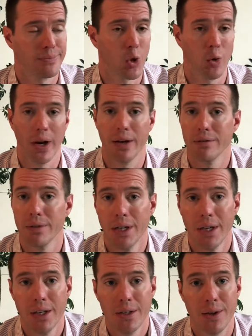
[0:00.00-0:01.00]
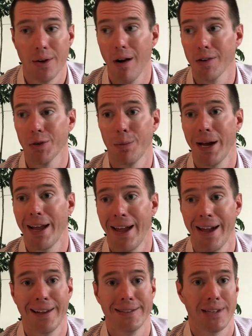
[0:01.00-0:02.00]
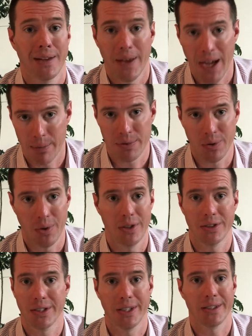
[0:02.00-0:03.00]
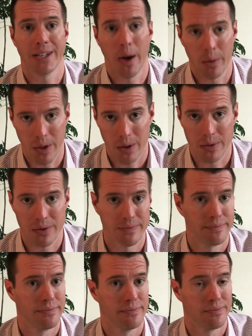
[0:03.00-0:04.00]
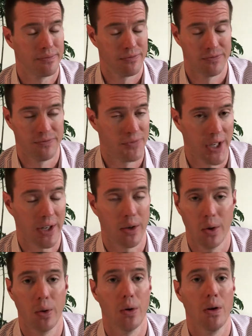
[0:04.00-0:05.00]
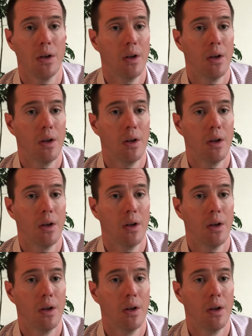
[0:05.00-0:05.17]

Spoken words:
Great. You can also buy ads on the App Store to get downloads. Frickin' cool.